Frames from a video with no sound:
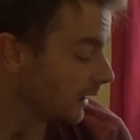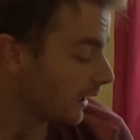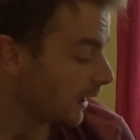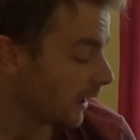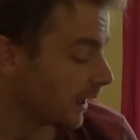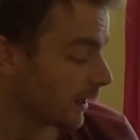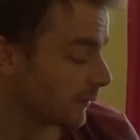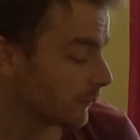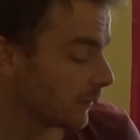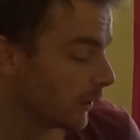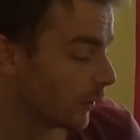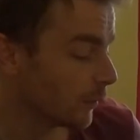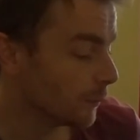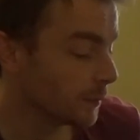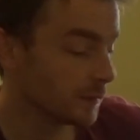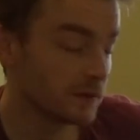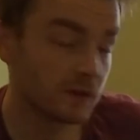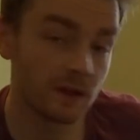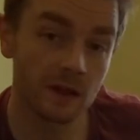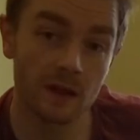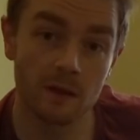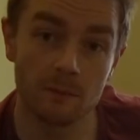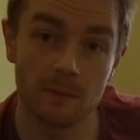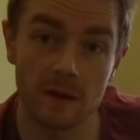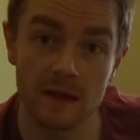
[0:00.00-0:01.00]
I'm hoping
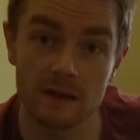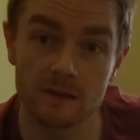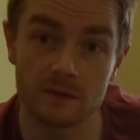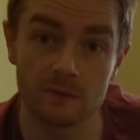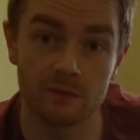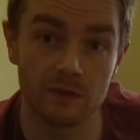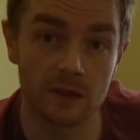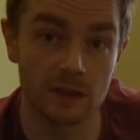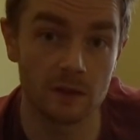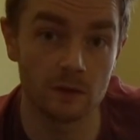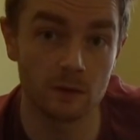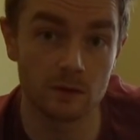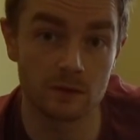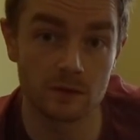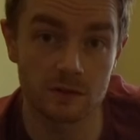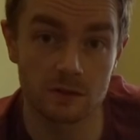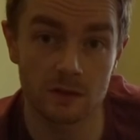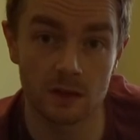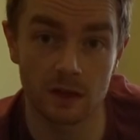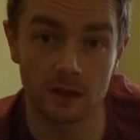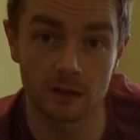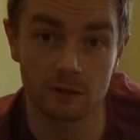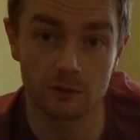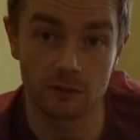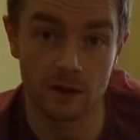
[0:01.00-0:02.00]
to make some
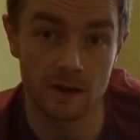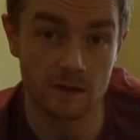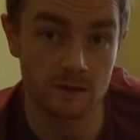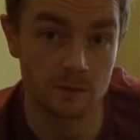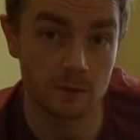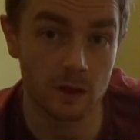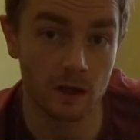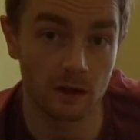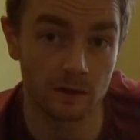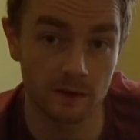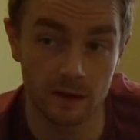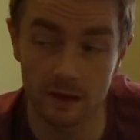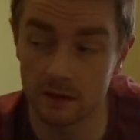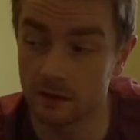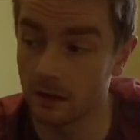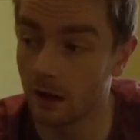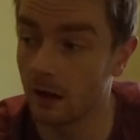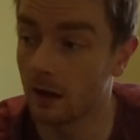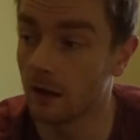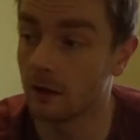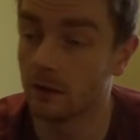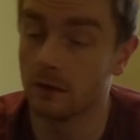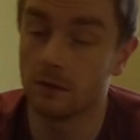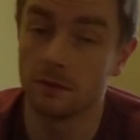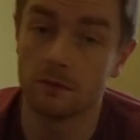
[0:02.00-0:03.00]
videos and create some content
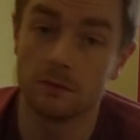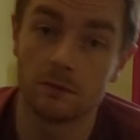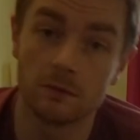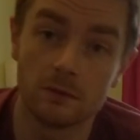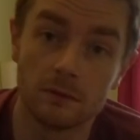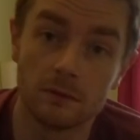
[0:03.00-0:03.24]
on